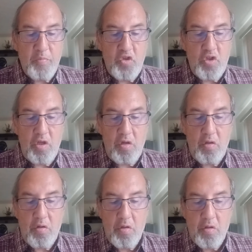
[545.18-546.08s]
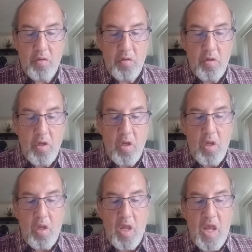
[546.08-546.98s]
machine.
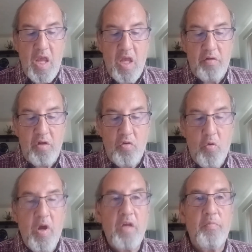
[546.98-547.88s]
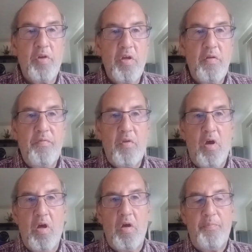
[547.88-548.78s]
And incredibly,
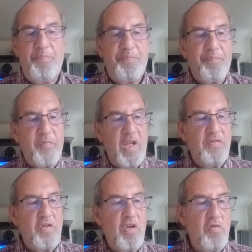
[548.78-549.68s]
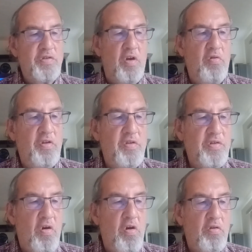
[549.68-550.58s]
it goes on in this
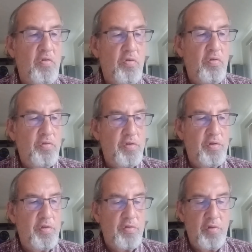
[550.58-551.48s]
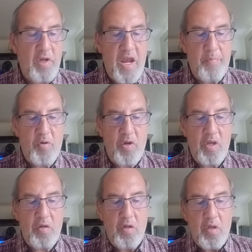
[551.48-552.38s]
article to elaborate,